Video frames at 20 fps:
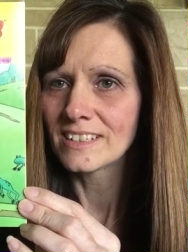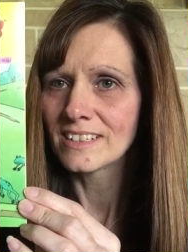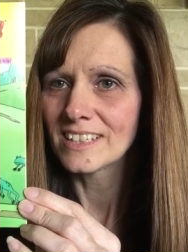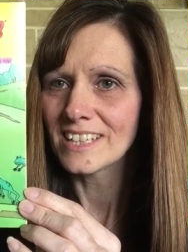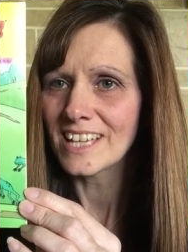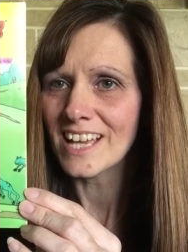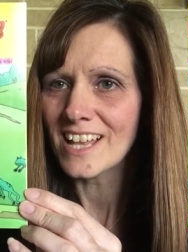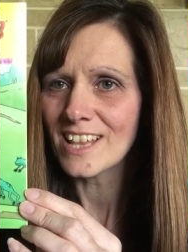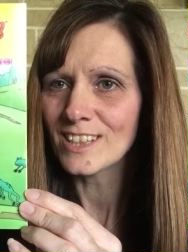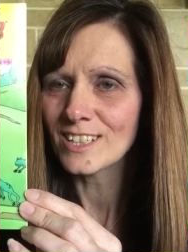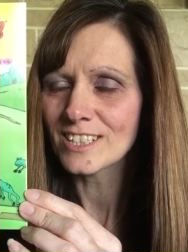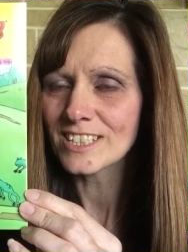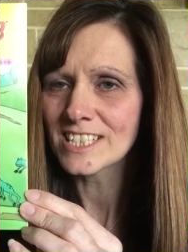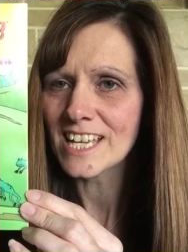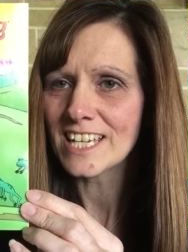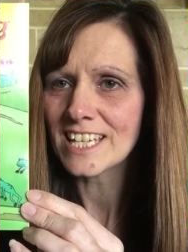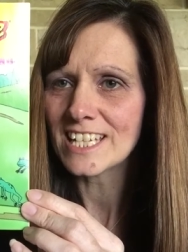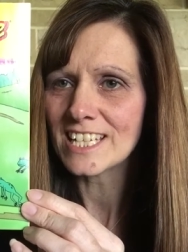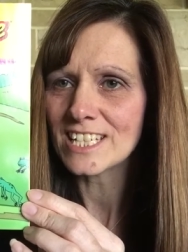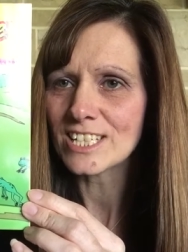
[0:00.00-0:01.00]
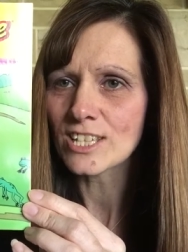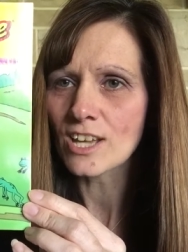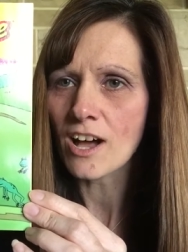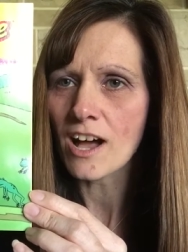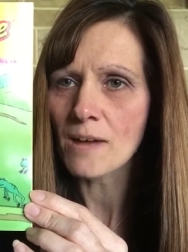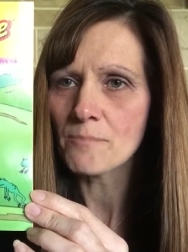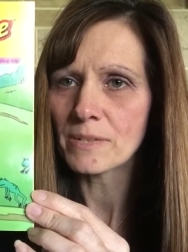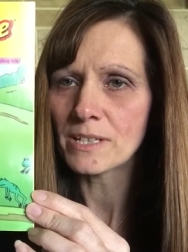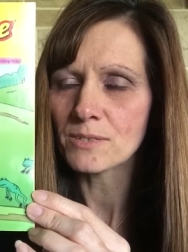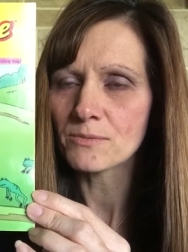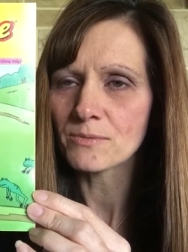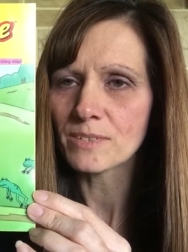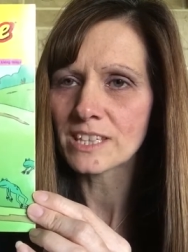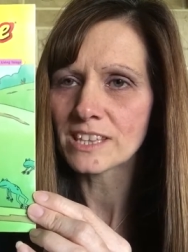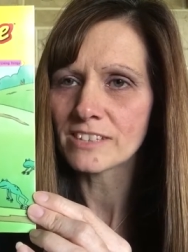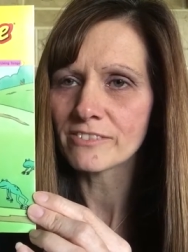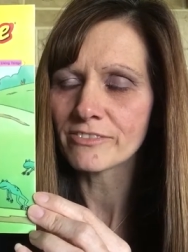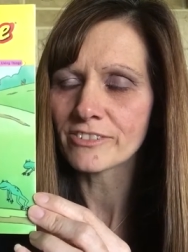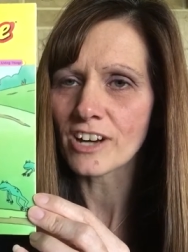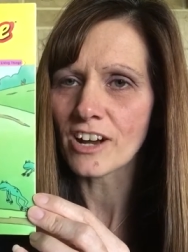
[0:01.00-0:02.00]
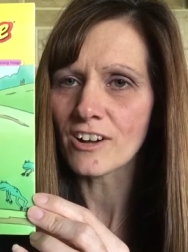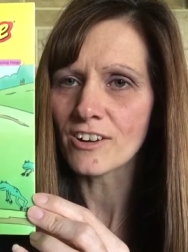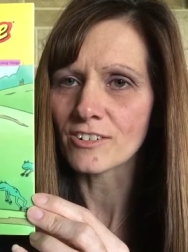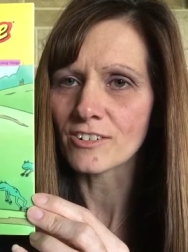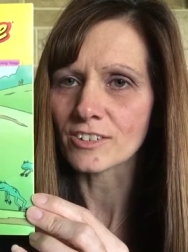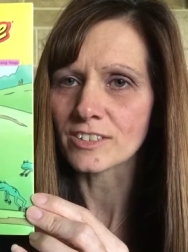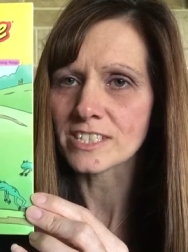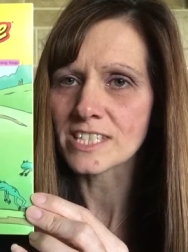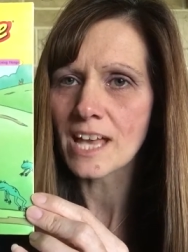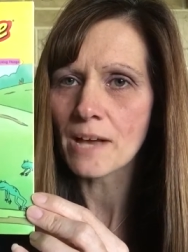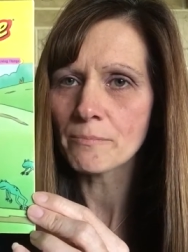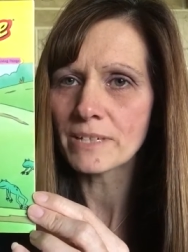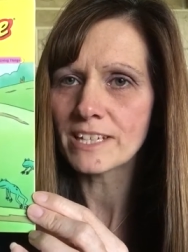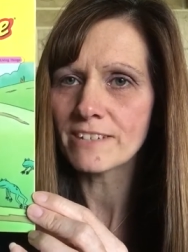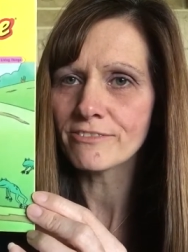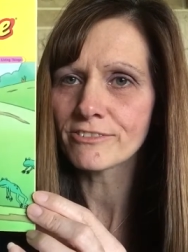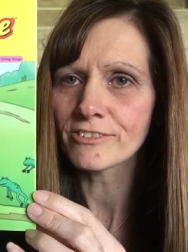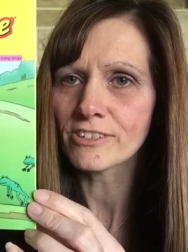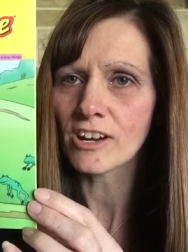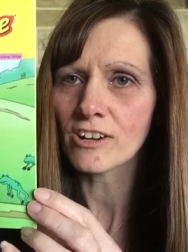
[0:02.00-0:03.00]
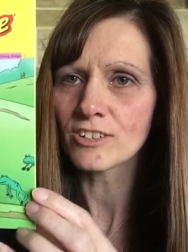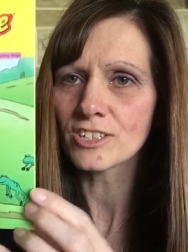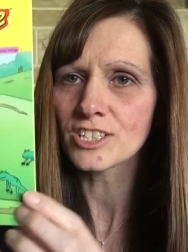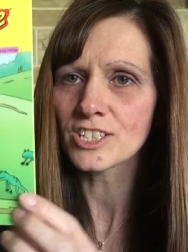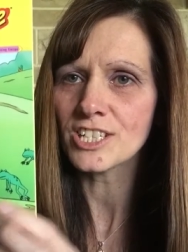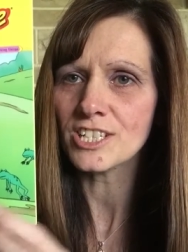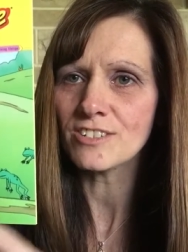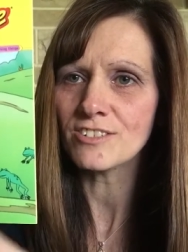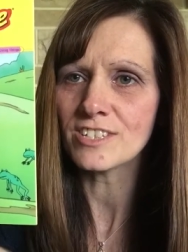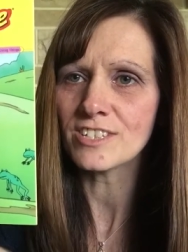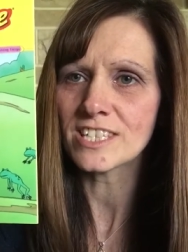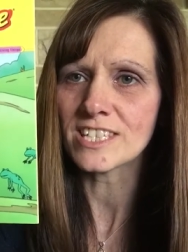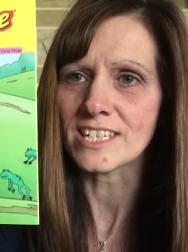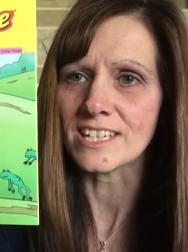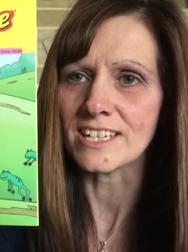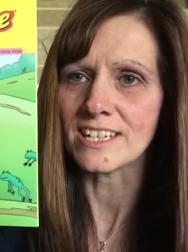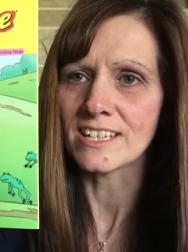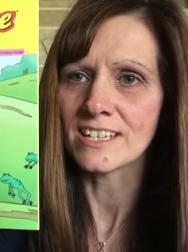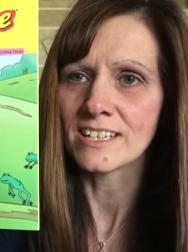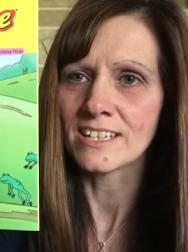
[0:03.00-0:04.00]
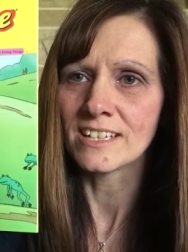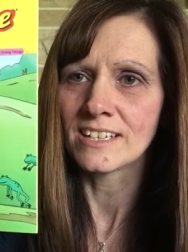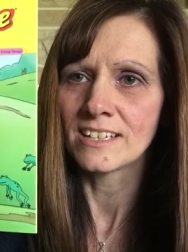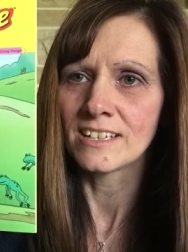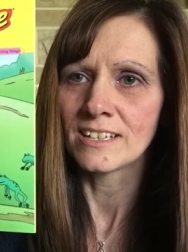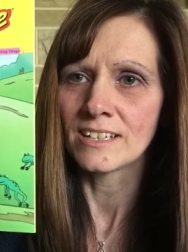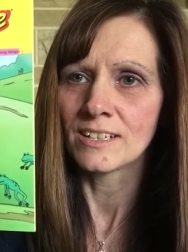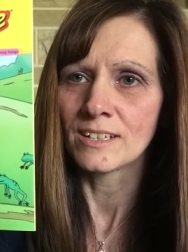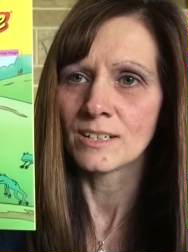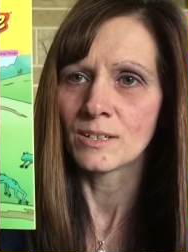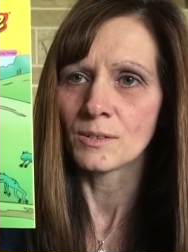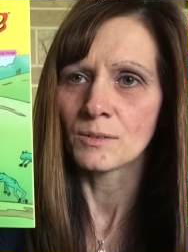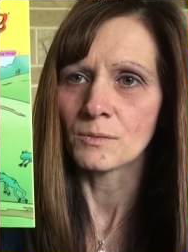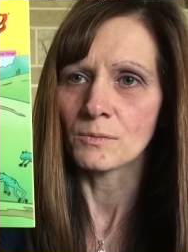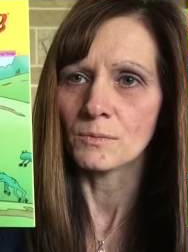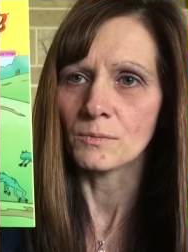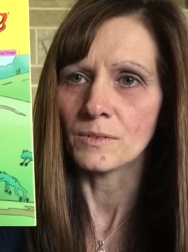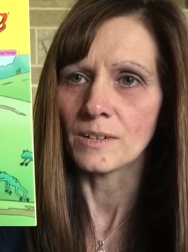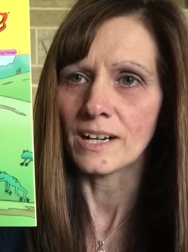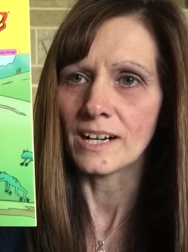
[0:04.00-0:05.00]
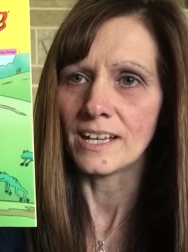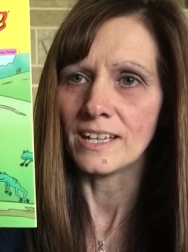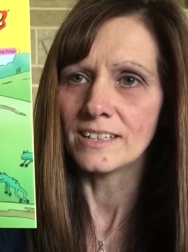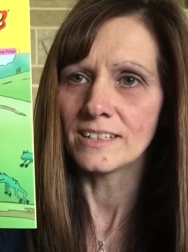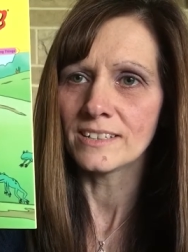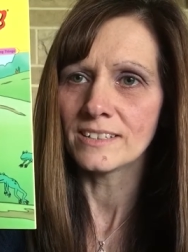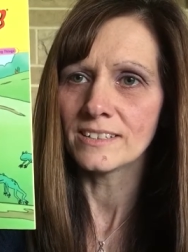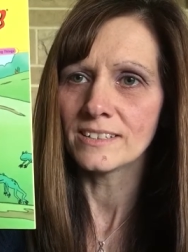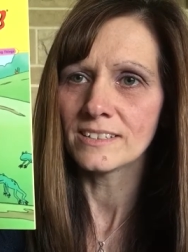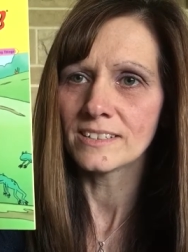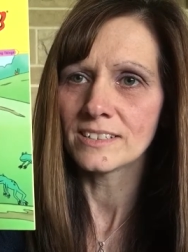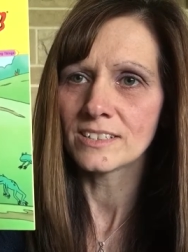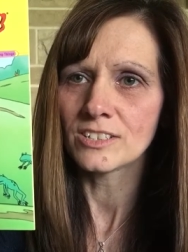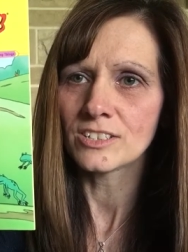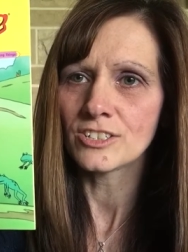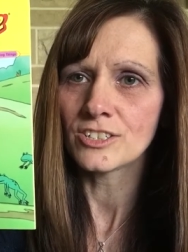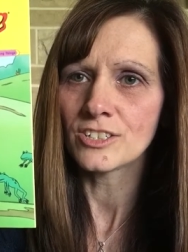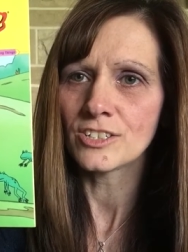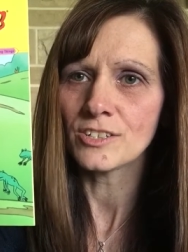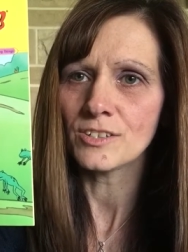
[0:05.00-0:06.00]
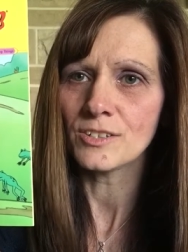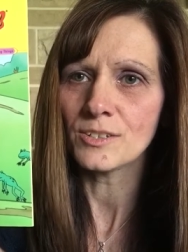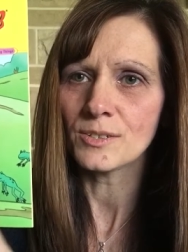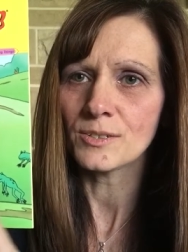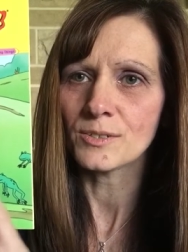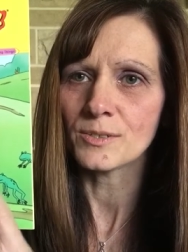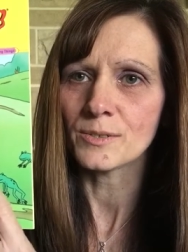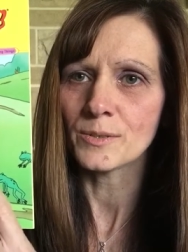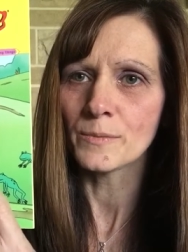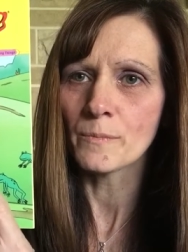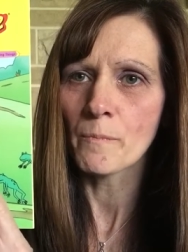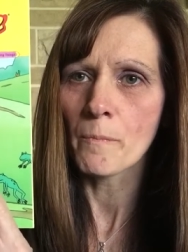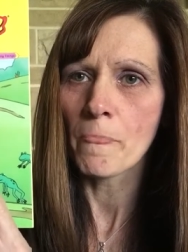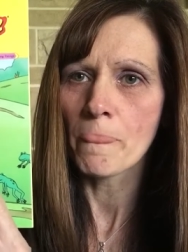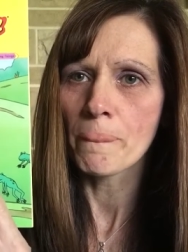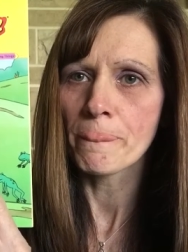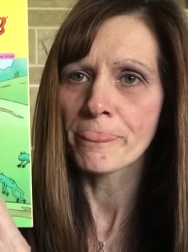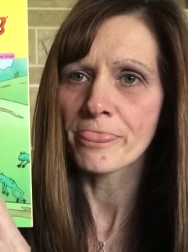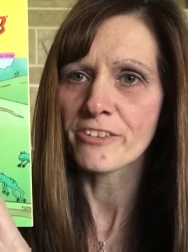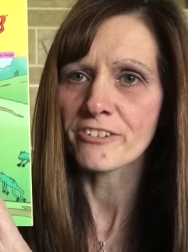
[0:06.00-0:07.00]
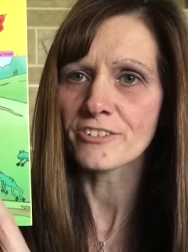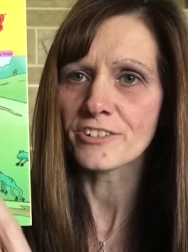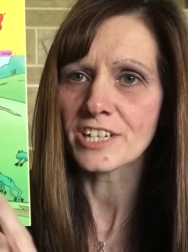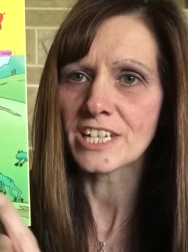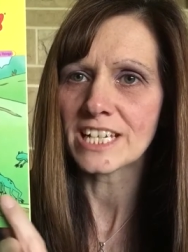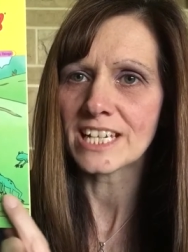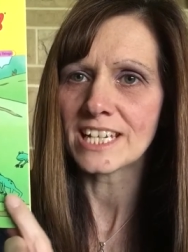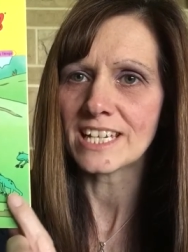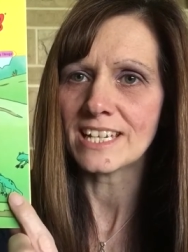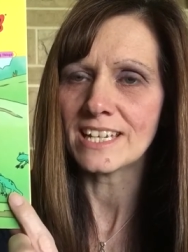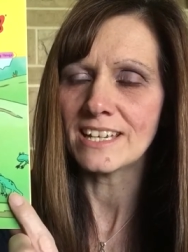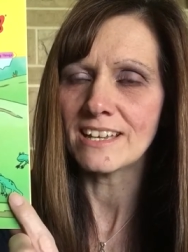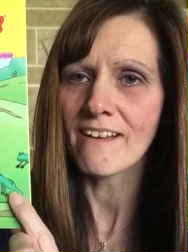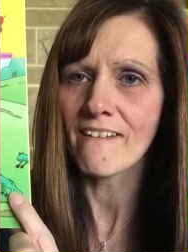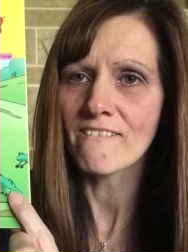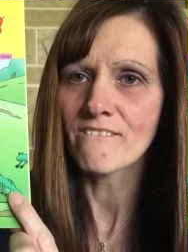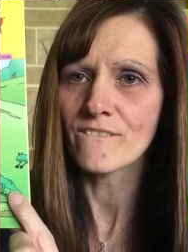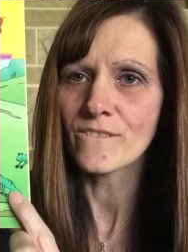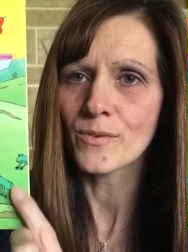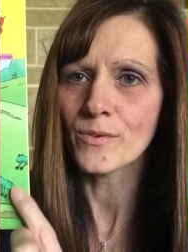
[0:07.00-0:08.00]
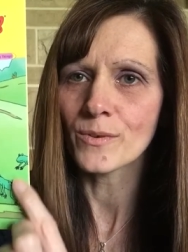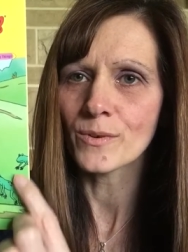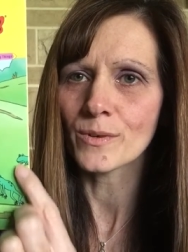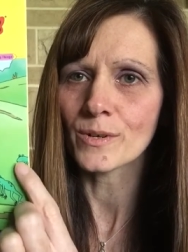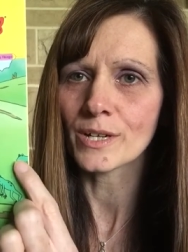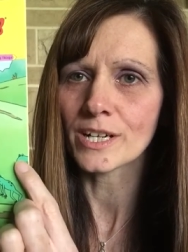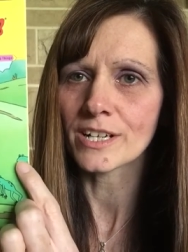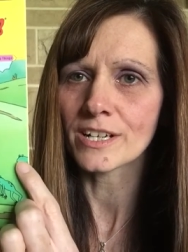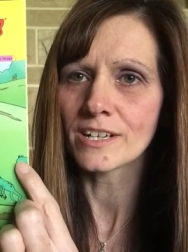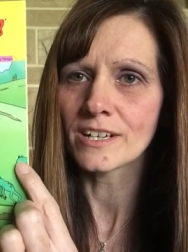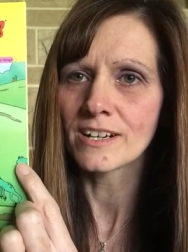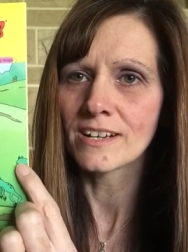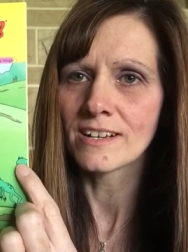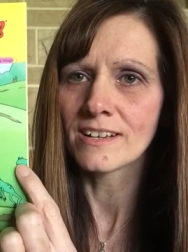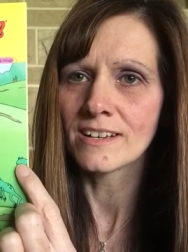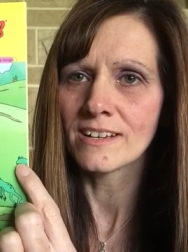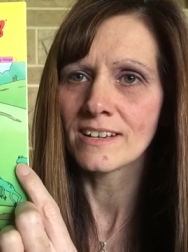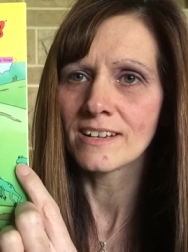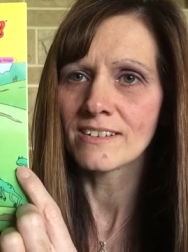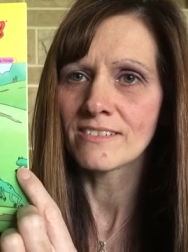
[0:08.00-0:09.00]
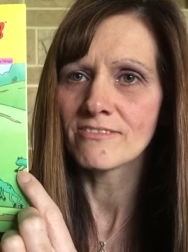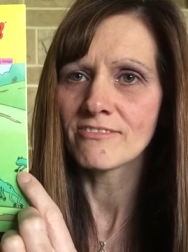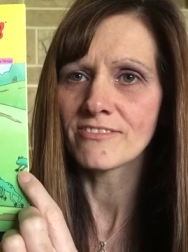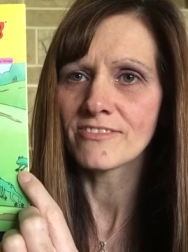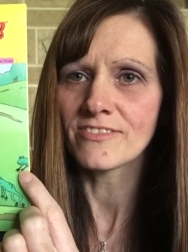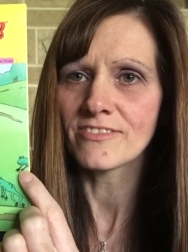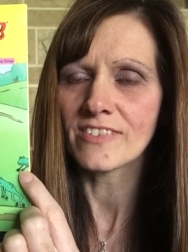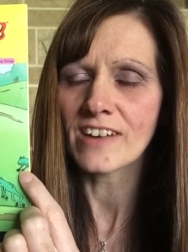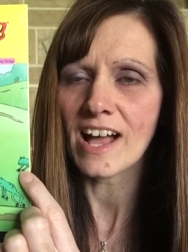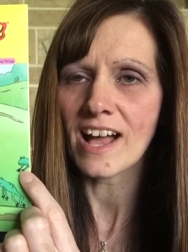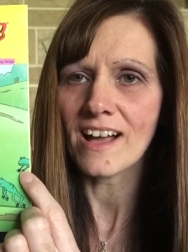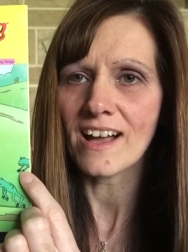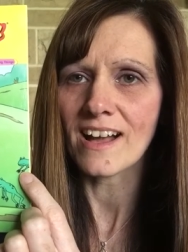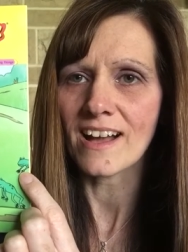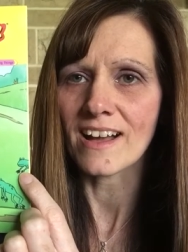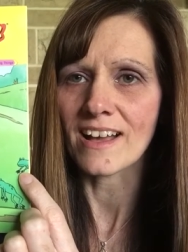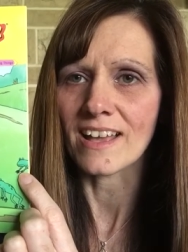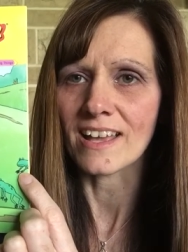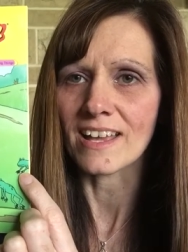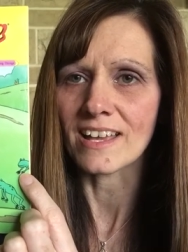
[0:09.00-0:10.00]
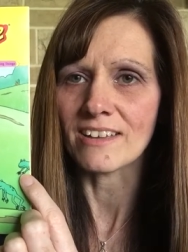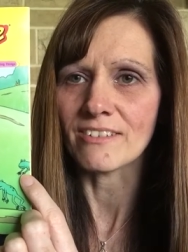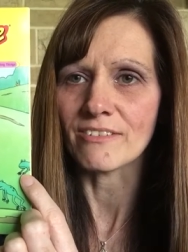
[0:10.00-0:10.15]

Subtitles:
Yeah, it looks like he's hopping with the frogs. How many frogs do you see? 1, 2, 3, 4, 5.